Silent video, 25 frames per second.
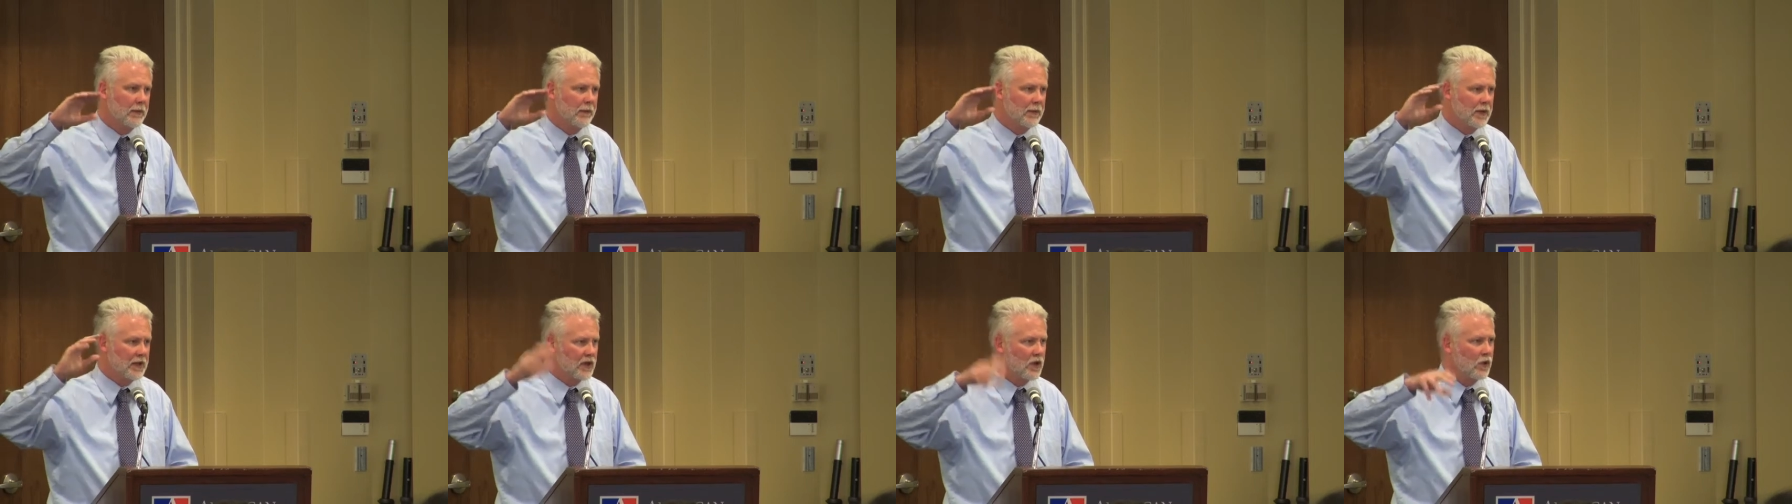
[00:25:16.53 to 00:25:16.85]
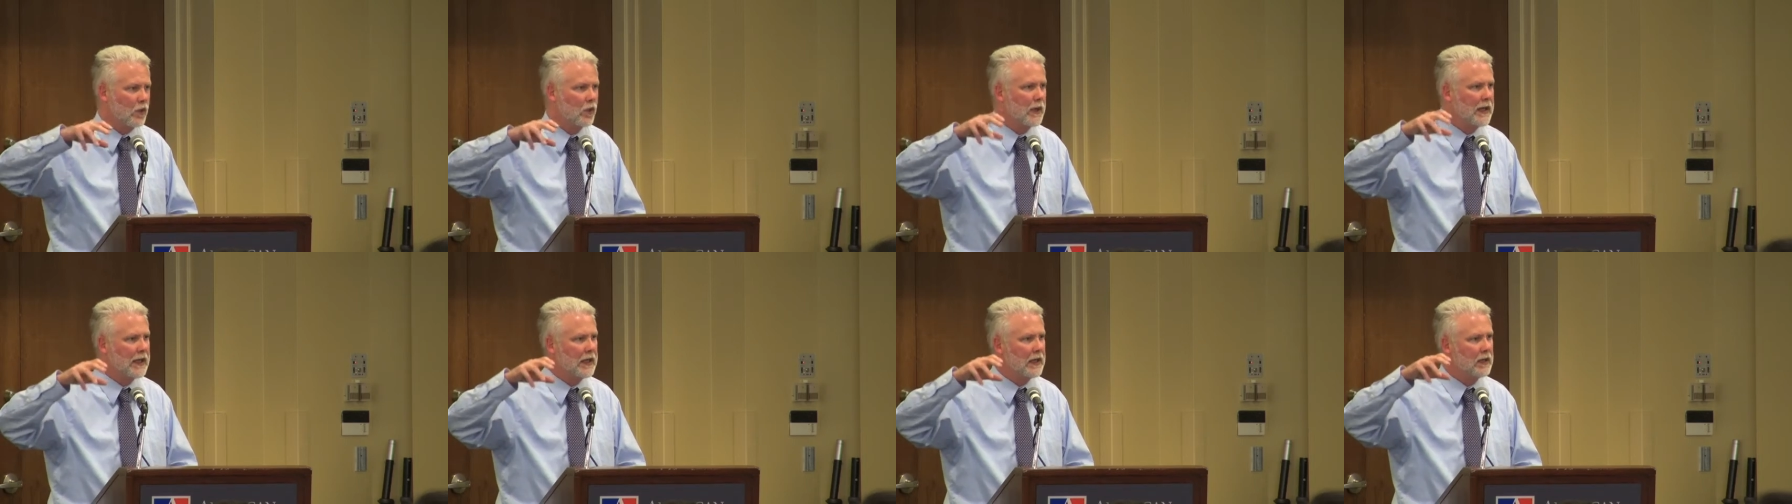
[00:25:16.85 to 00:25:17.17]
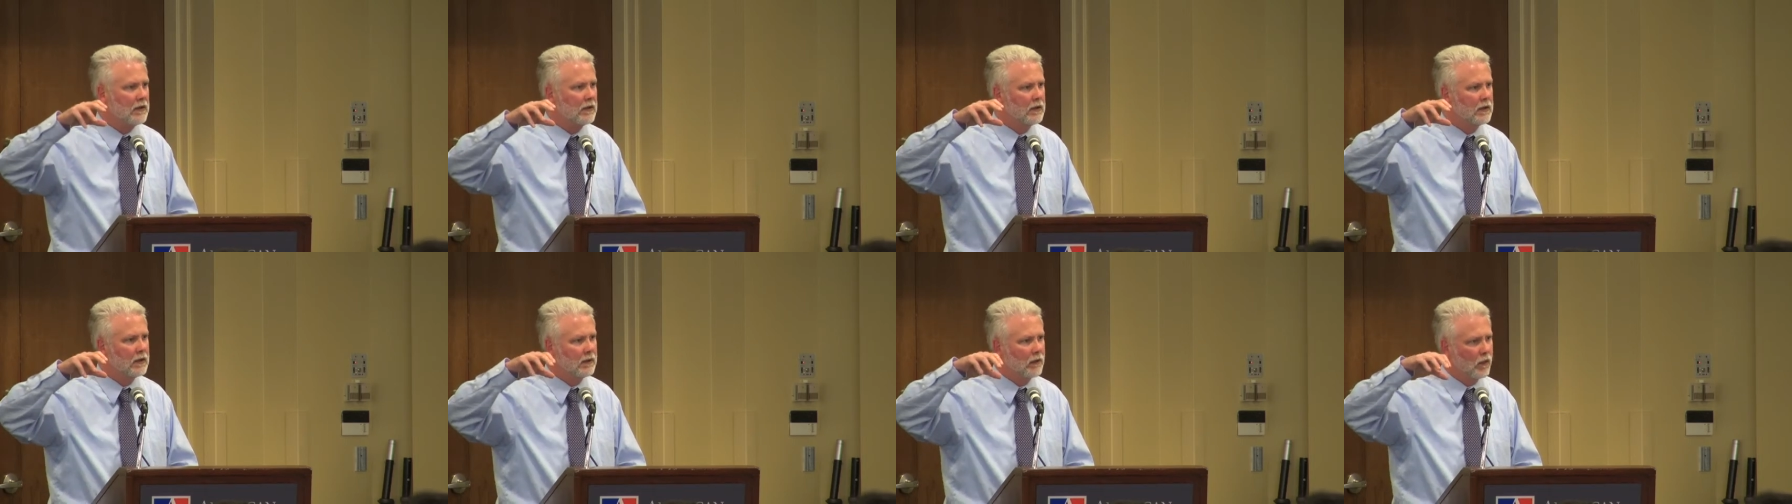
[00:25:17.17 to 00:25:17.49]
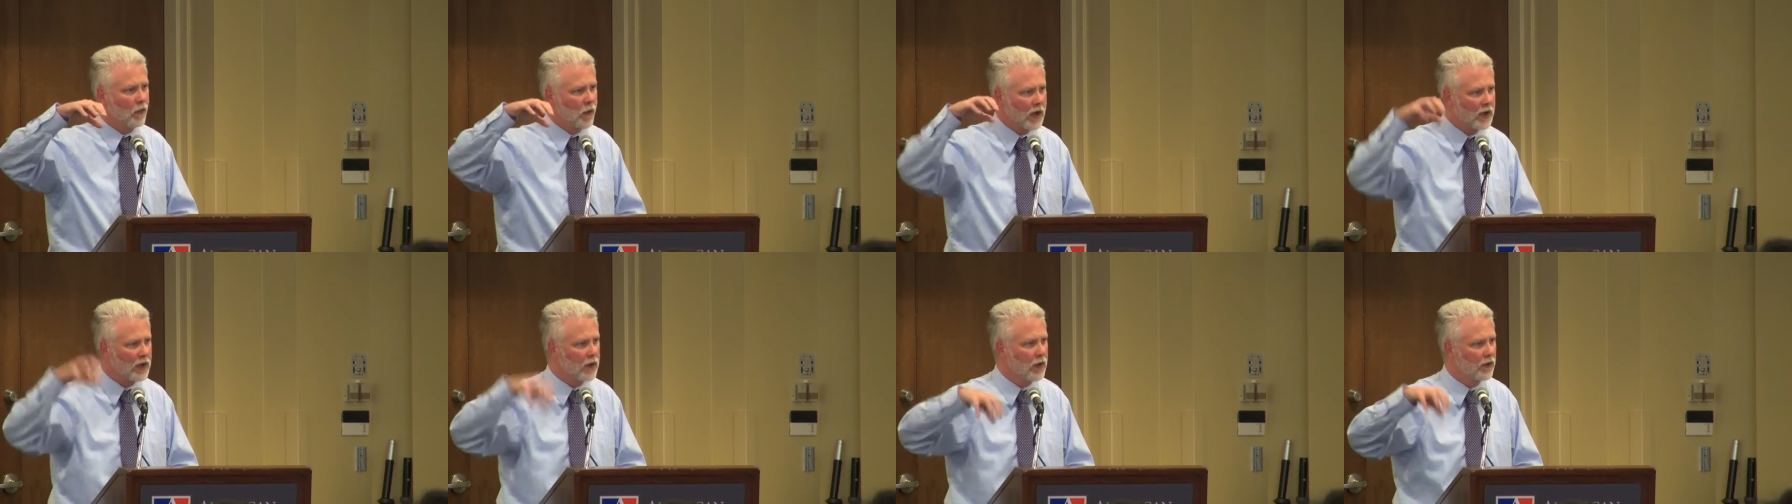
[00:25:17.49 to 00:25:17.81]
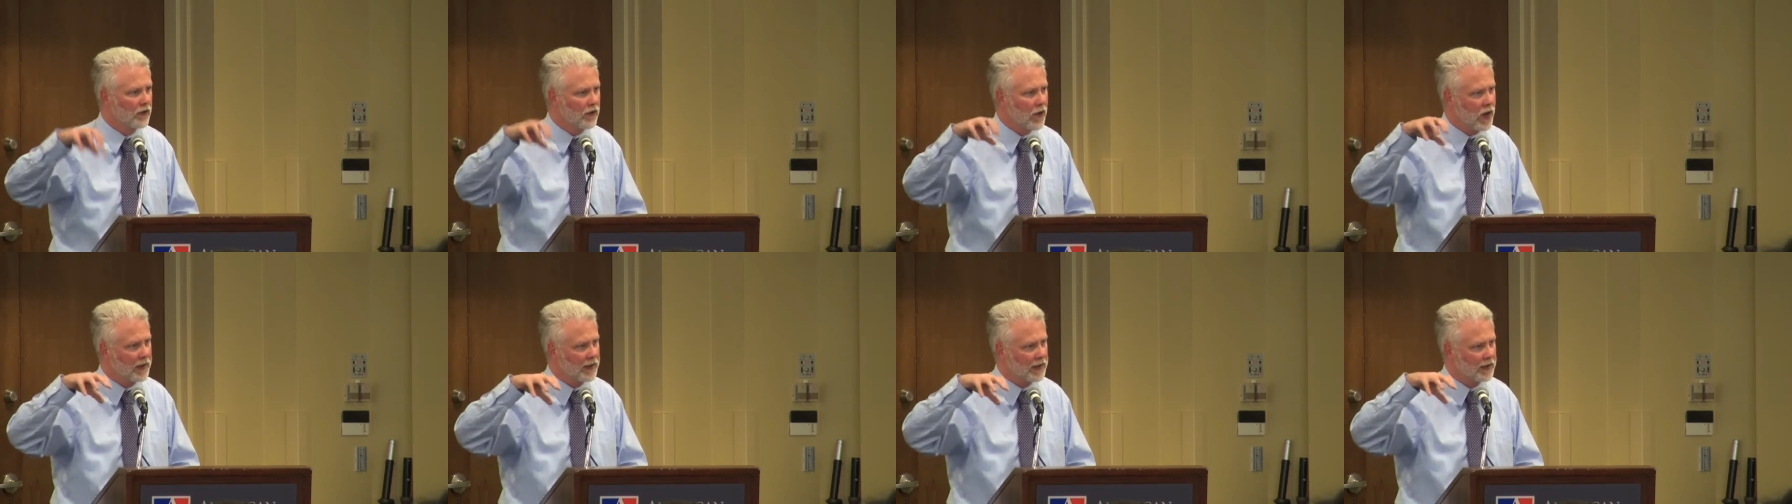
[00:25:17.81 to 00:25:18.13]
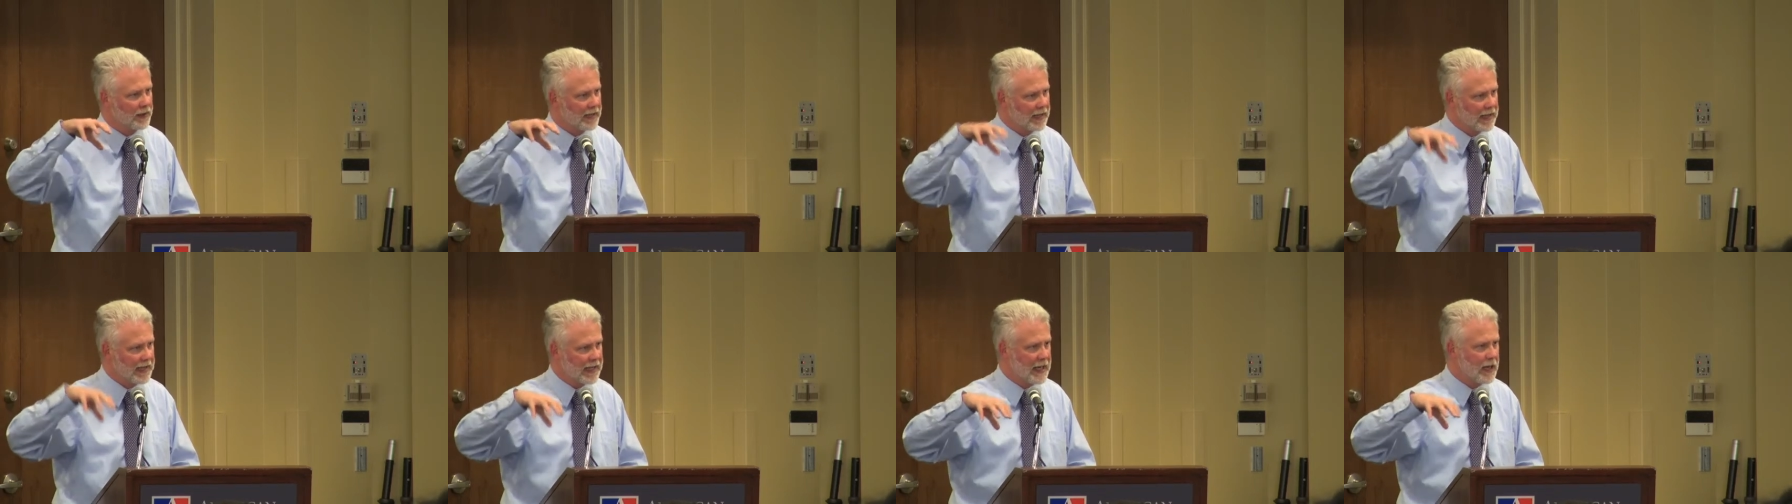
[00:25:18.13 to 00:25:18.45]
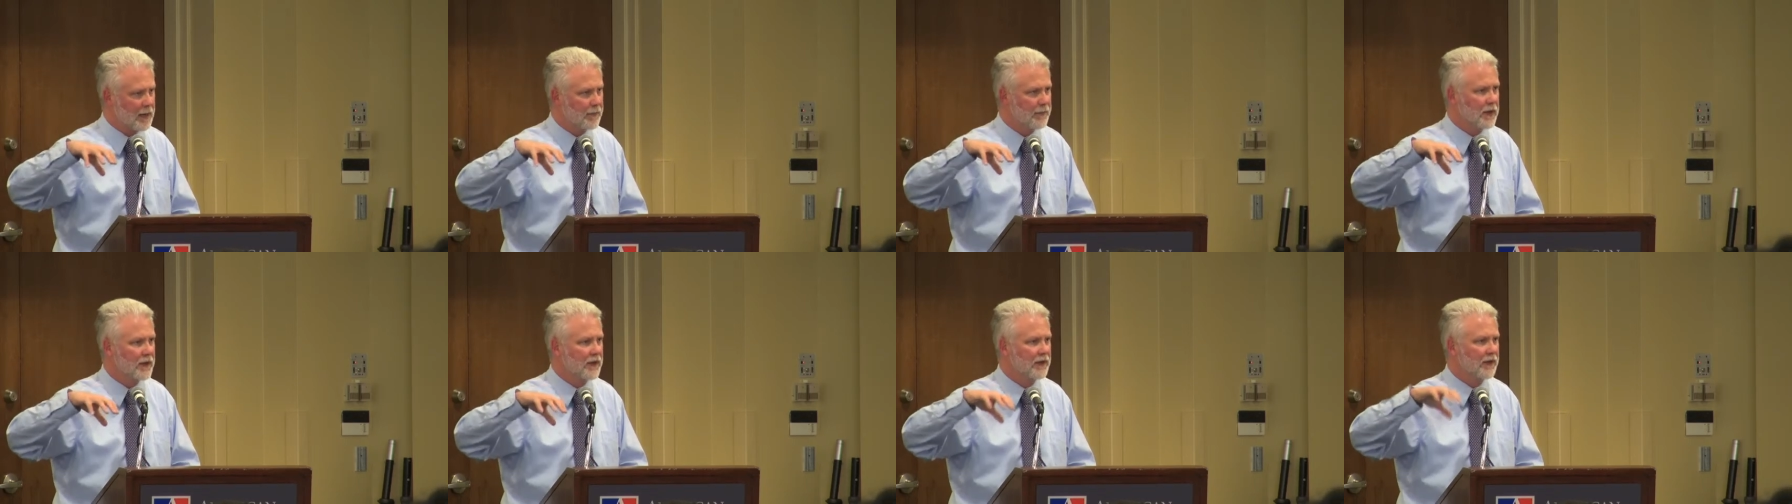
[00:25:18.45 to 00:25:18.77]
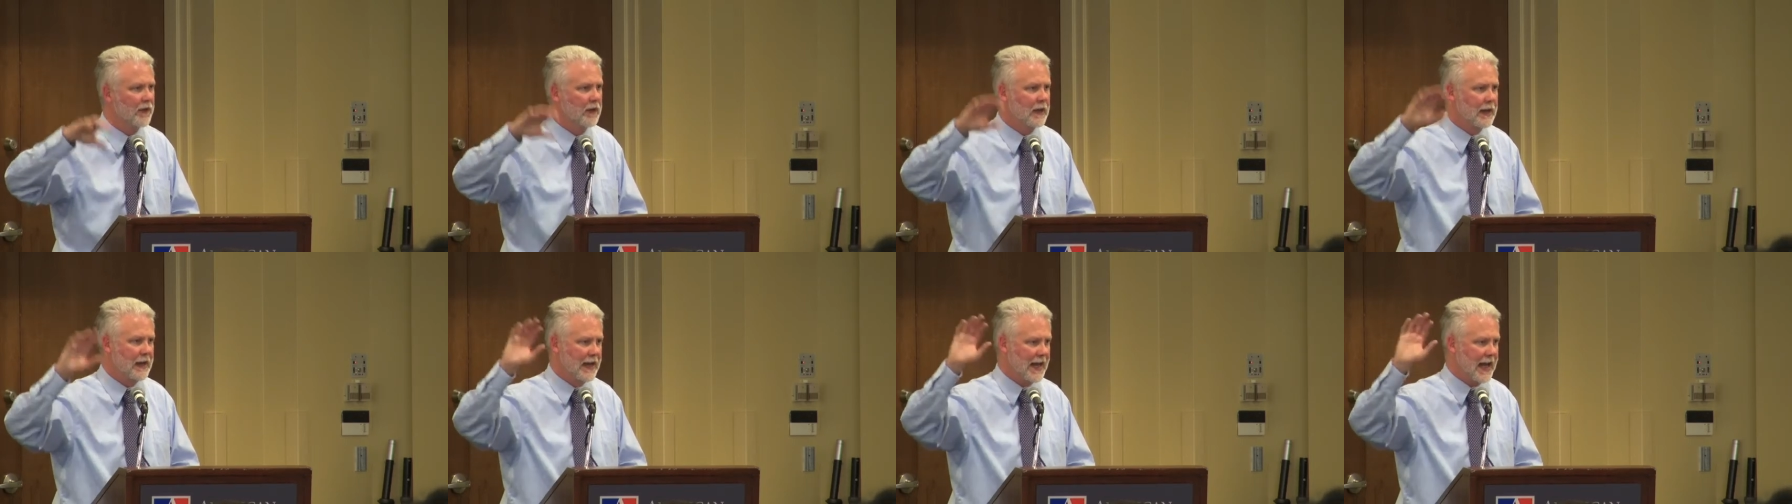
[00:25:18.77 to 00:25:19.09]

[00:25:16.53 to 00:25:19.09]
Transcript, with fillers: between what goes on on campus